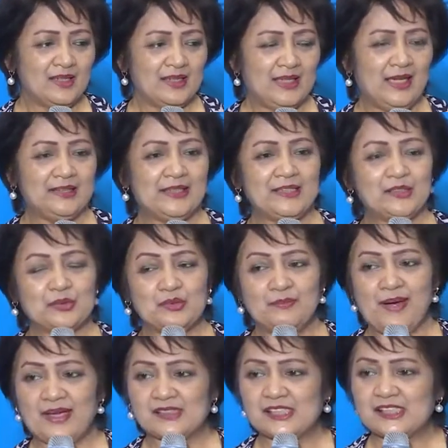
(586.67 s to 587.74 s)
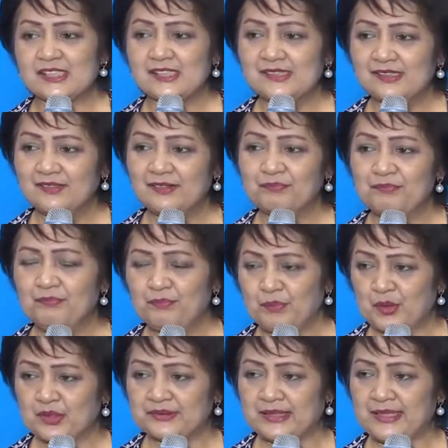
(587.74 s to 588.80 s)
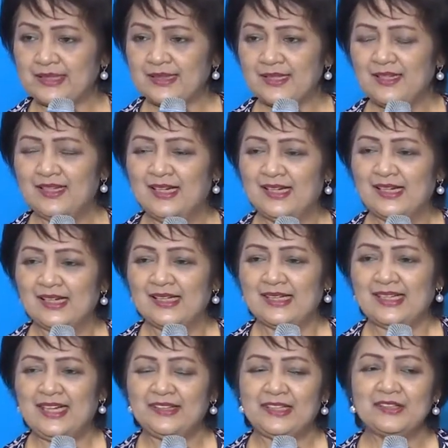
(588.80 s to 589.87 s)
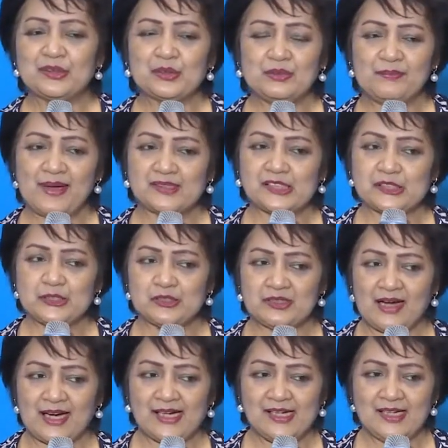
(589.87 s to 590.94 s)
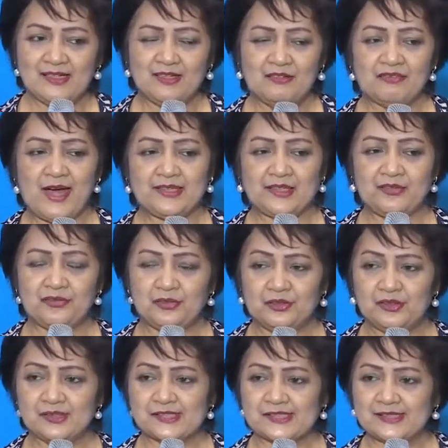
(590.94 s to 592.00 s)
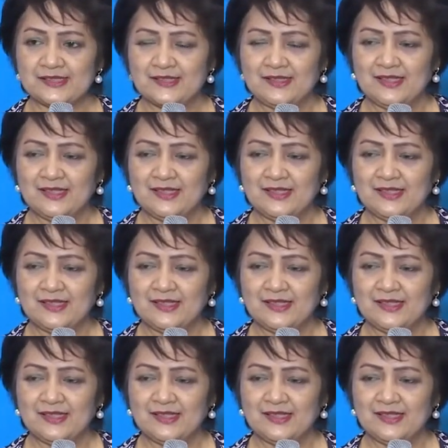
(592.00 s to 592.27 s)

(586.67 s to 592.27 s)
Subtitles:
eating too much protein, eating too much sugar, fatty foods,